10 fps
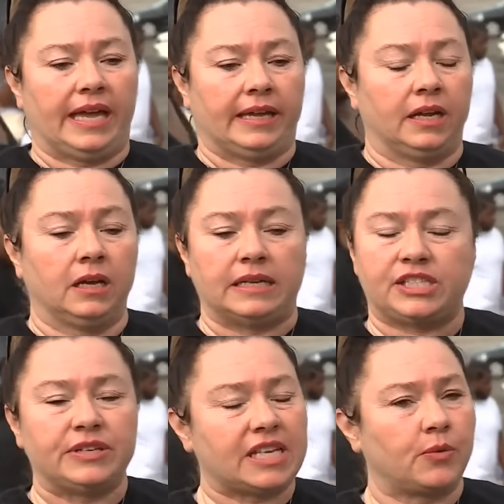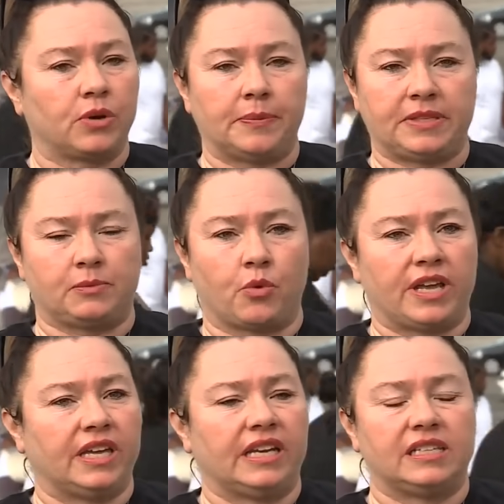And as soon as I woke up this
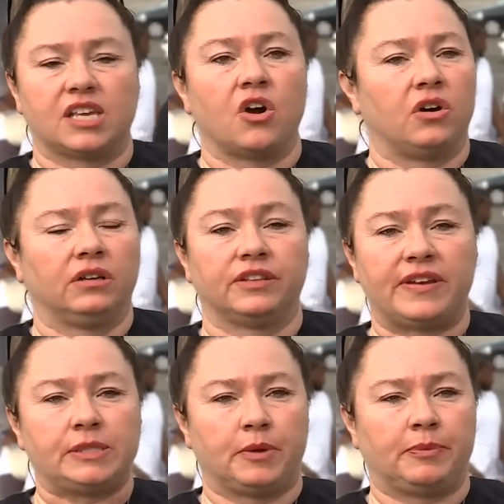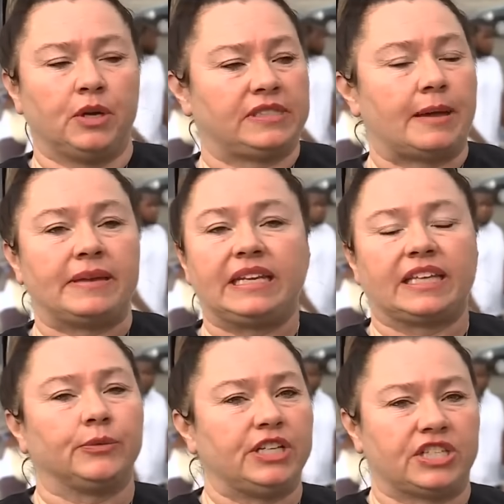morning and saw the Facebook post, I
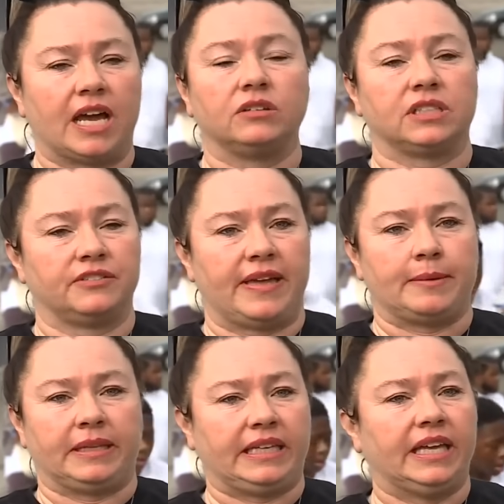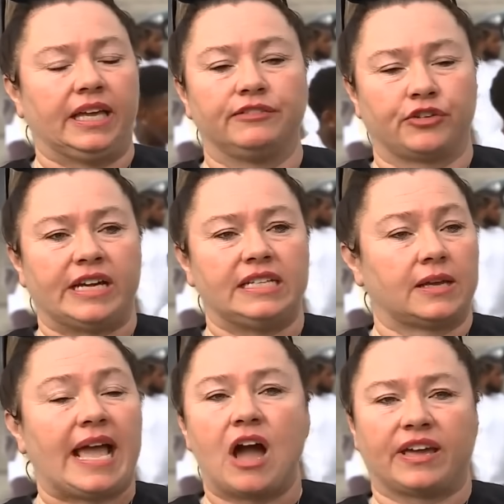immediately reached out to the family and to
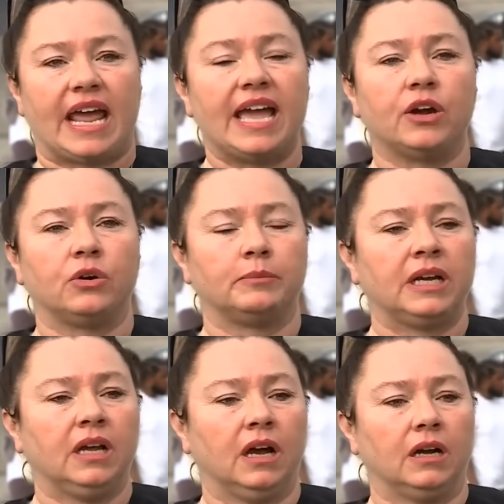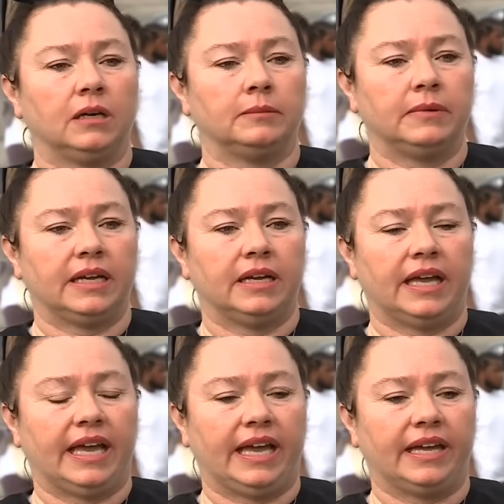friends. Like, how can I help?
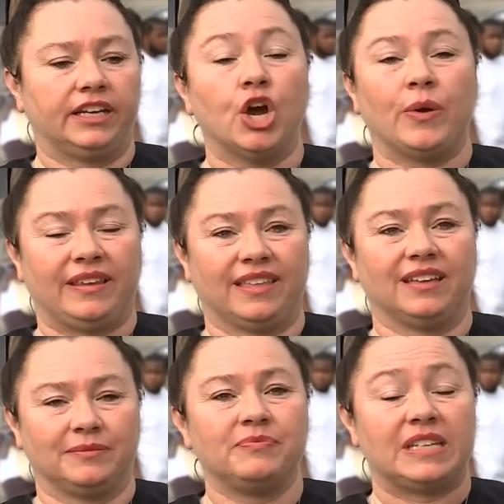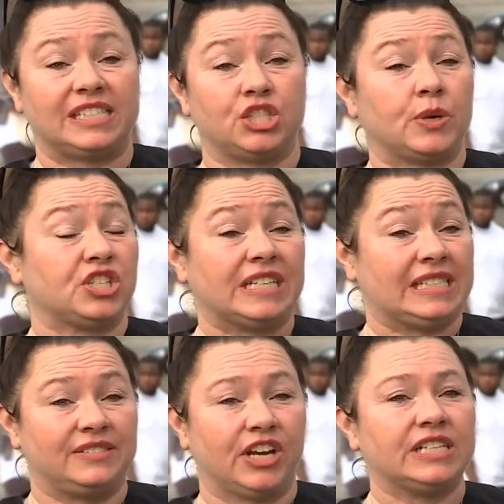And knowing that the situation
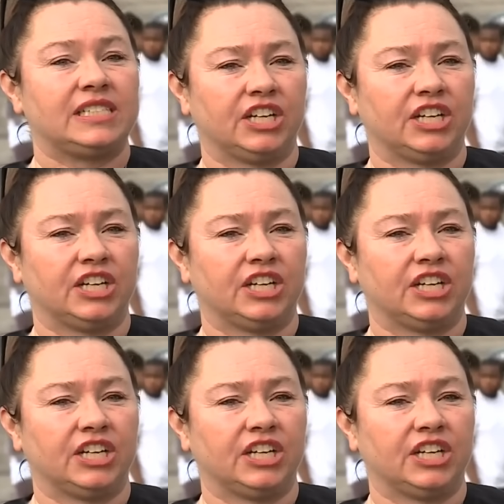is very